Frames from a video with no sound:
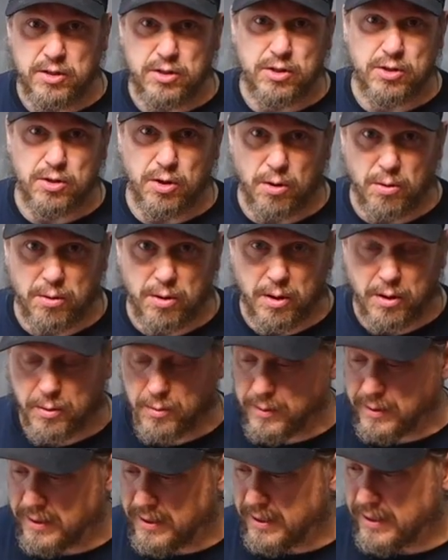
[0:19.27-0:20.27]

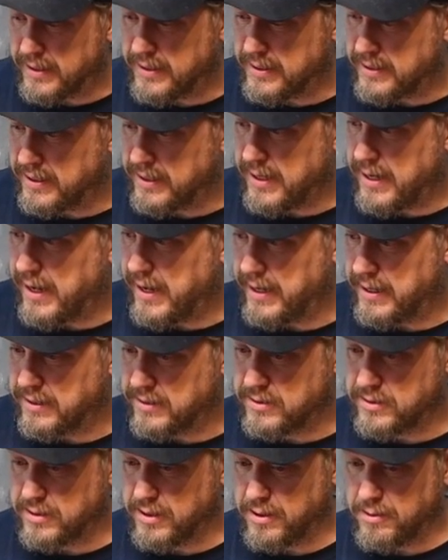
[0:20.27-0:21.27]
solo again today,
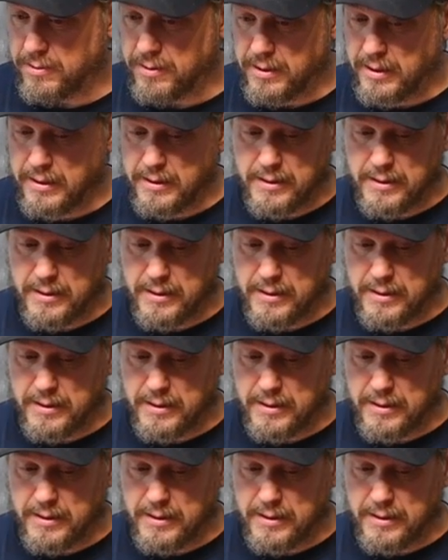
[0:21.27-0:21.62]
so